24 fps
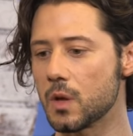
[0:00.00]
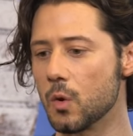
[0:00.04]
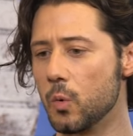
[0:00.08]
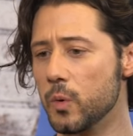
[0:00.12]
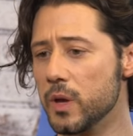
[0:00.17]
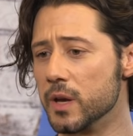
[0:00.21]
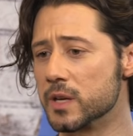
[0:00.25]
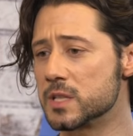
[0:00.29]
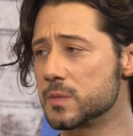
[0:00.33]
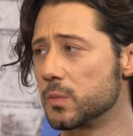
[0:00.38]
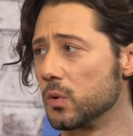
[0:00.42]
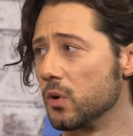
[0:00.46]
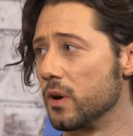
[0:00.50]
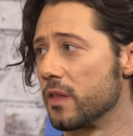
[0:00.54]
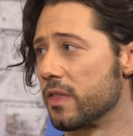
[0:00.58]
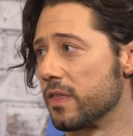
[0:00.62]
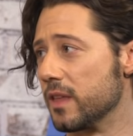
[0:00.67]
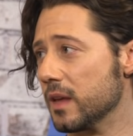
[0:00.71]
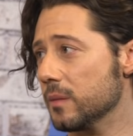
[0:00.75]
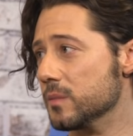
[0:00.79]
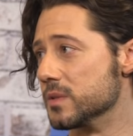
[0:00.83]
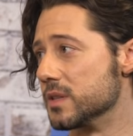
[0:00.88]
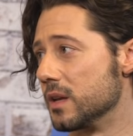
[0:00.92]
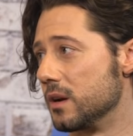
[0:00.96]
we explore
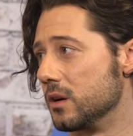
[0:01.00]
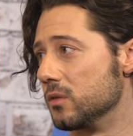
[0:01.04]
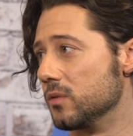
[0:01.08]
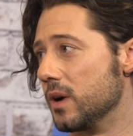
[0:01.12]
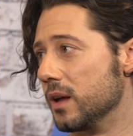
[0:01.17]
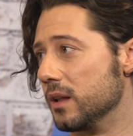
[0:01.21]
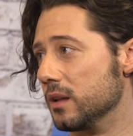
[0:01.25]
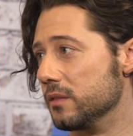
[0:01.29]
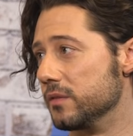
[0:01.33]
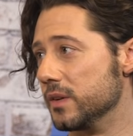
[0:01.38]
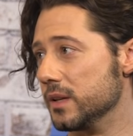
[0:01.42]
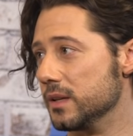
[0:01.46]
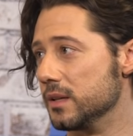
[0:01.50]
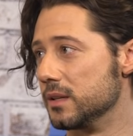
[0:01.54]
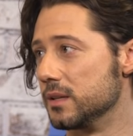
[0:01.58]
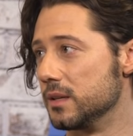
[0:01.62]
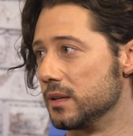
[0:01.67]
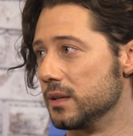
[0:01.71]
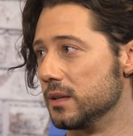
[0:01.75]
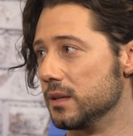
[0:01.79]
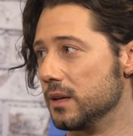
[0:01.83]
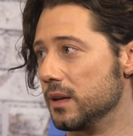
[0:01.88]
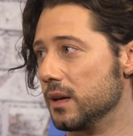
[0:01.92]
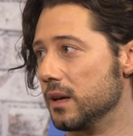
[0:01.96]
themes that are relevant
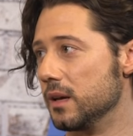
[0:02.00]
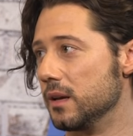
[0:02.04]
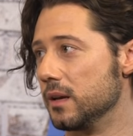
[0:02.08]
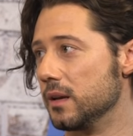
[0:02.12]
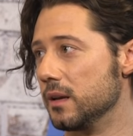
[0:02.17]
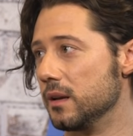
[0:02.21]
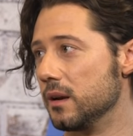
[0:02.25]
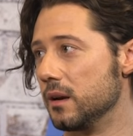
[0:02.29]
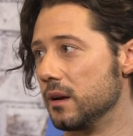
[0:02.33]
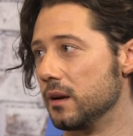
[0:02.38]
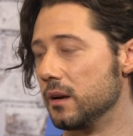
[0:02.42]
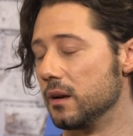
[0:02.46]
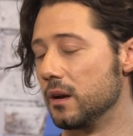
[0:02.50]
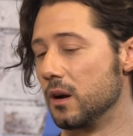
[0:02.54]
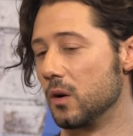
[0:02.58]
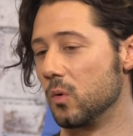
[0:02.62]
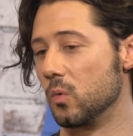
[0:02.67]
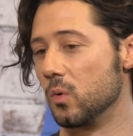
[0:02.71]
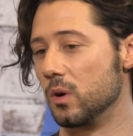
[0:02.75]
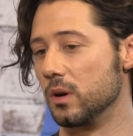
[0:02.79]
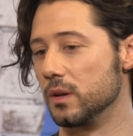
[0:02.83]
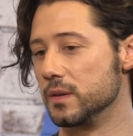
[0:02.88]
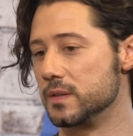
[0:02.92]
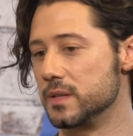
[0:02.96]
uh, in, our, in our
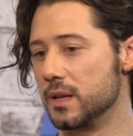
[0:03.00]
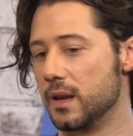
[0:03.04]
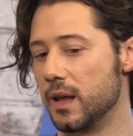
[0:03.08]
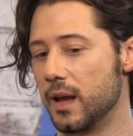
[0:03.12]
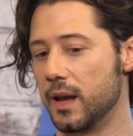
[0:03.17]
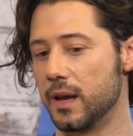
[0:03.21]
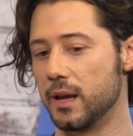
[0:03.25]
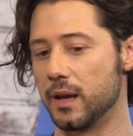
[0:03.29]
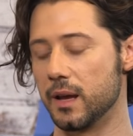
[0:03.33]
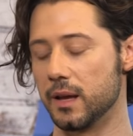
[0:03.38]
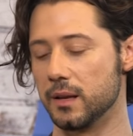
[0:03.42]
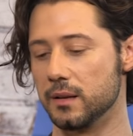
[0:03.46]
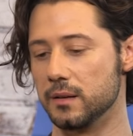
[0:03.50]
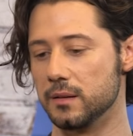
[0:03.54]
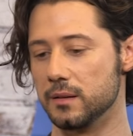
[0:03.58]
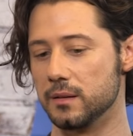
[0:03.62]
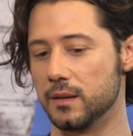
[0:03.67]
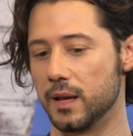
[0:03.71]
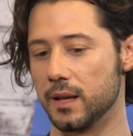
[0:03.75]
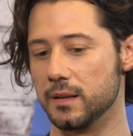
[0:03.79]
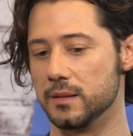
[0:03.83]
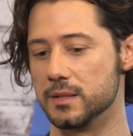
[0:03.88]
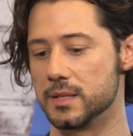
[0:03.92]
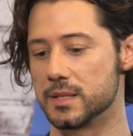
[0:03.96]
world today and,
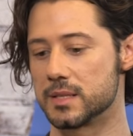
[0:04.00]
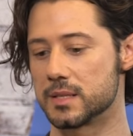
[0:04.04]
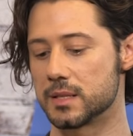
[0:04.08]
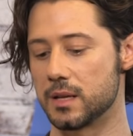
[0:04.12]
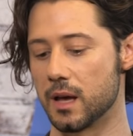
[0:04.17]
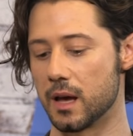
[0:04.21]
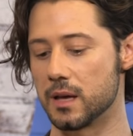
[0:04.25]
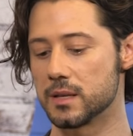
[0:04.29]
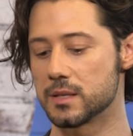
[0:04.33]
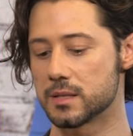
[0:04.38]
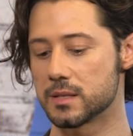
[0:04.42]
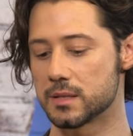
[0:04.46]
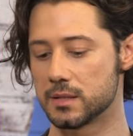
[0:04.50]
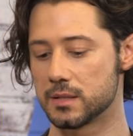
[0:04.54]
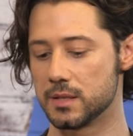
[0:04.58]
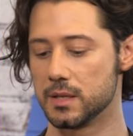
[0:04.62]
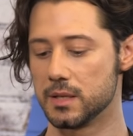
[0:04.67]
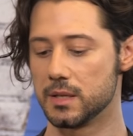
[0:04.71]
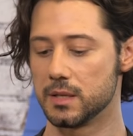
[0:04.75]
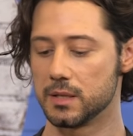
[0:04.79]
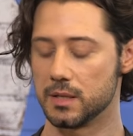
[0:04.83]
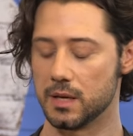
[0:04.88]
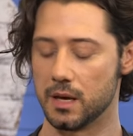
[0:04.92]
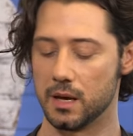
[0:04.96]
and discuss
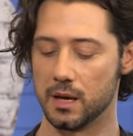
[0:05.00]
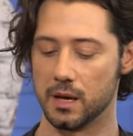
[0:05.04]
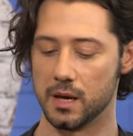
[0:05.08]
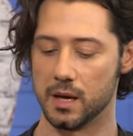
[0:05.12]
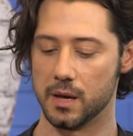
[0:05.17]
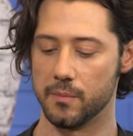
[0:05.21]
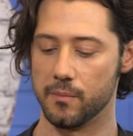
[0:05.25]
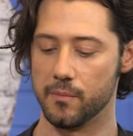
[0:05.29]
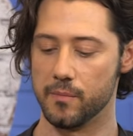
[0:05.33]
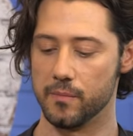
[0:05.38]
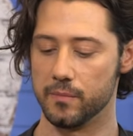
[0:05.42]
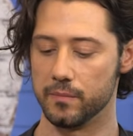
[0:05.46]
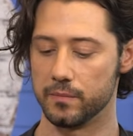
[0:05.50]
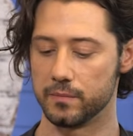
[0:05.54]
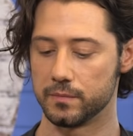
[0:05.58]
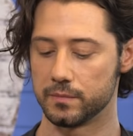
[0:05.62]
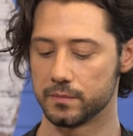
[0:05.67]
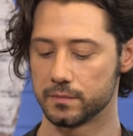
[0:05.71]
um,